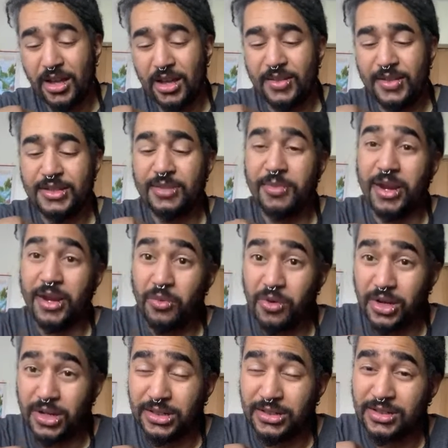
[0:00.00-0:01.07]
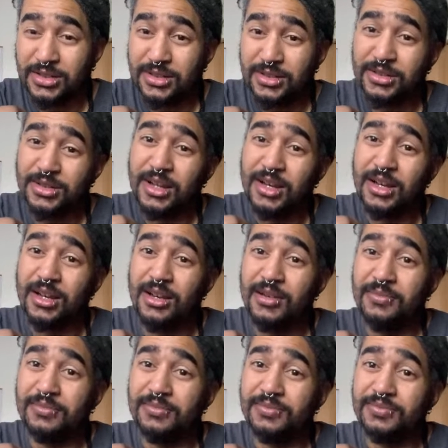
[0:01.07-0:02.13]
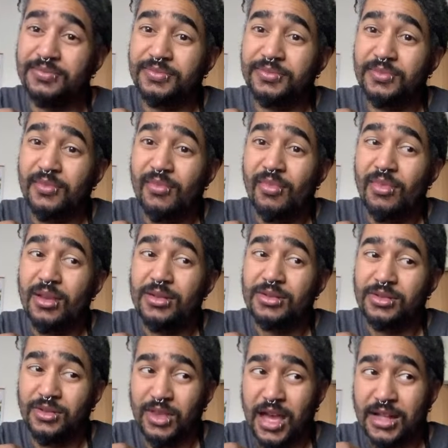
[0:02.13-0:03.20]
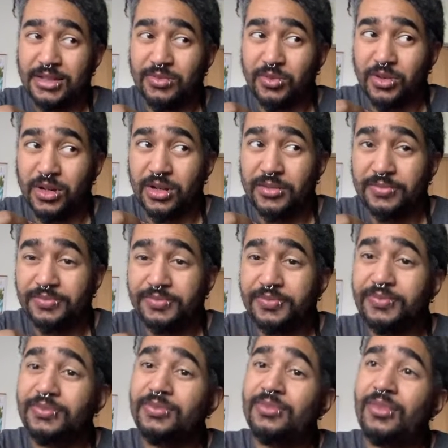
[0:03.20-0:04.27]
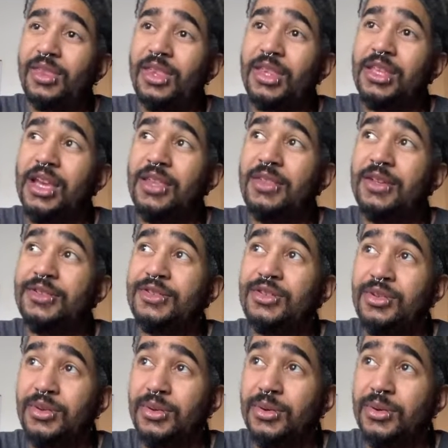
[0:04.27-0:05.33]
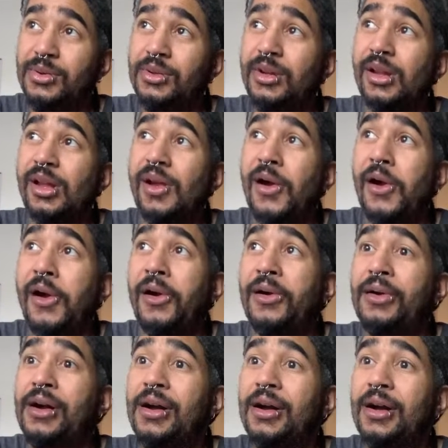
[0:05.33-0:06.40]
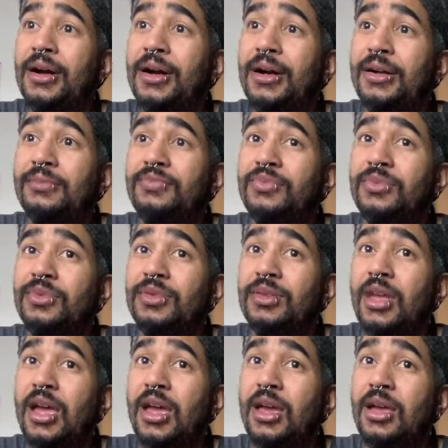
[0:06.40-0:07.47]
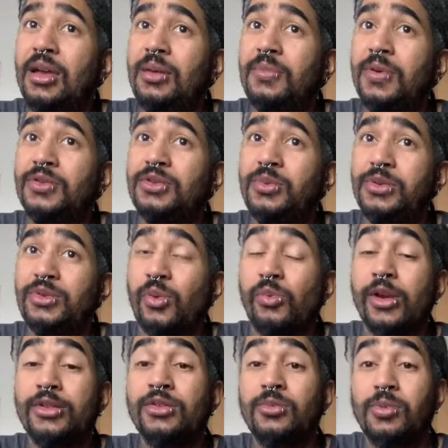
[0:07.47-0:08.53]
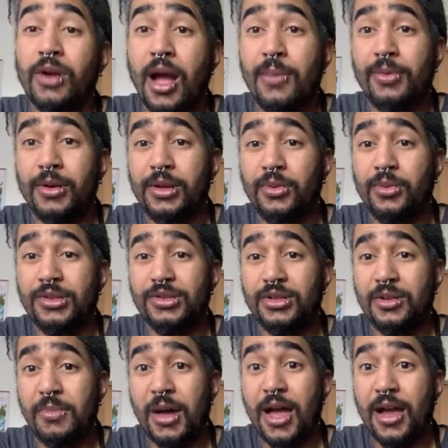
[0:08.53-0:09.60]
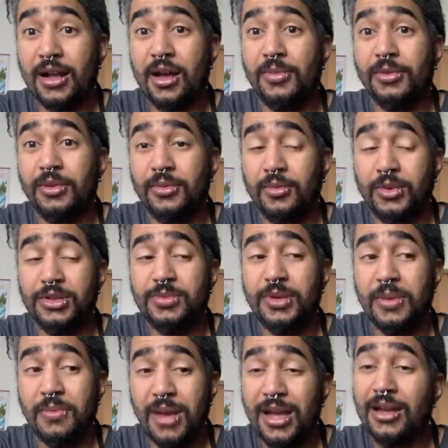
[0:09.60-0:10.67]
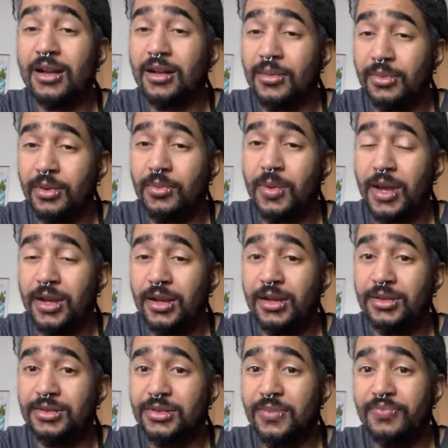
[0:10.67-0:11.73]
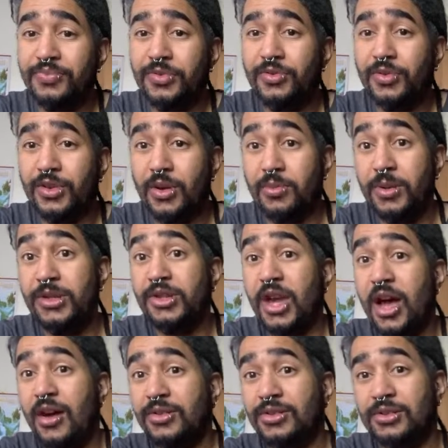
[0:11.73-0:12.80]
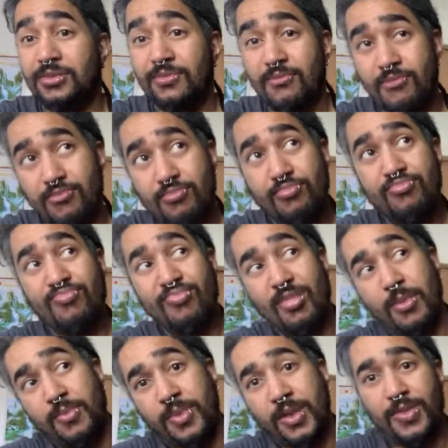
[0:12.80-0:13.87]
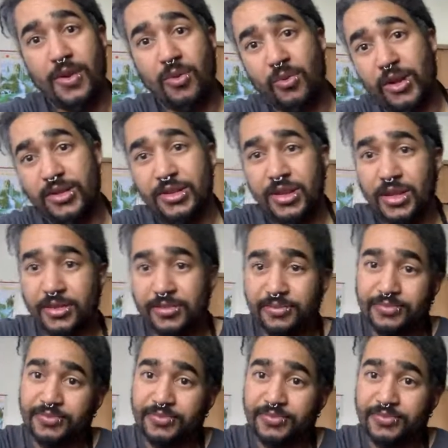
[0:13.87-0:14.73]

that somebody wants. So that's one. And then two, a person who has a rental property wants me to make a couple of paintings for their beach house that they're renting.